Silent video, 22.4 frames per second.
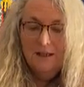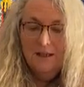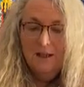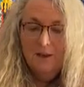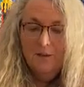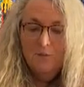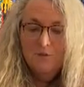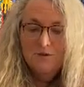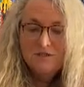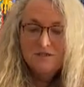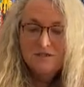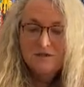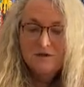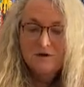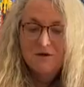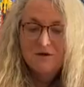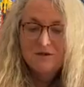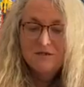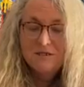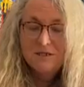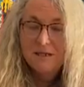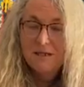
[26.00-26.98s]
and we're
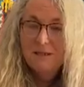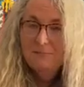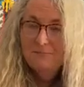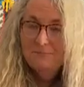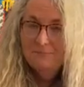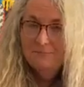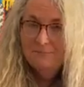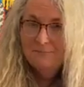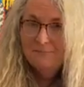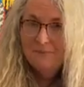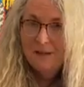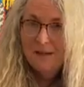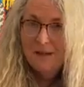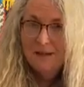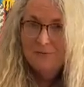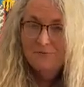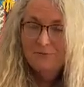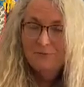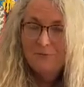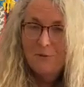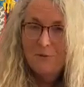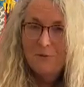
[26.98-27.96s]
starting
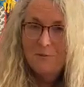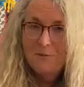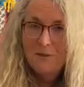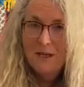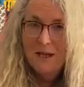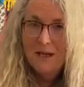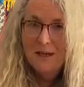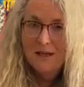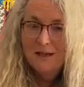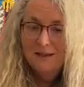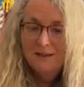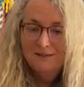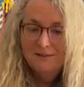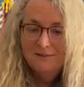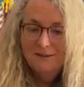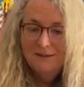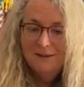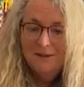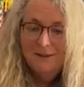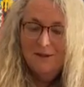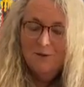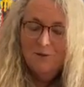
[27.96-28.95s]
from the beginning
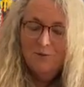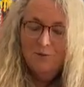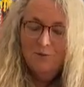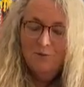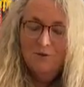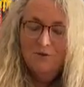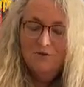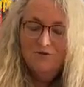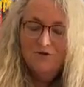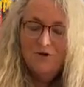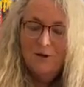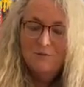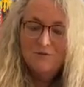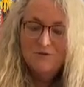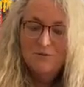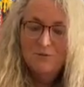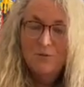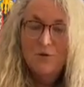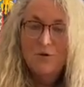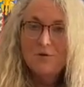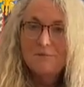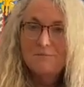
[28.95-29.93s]
with Chapter
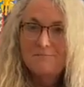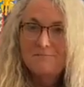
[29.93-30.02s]
1.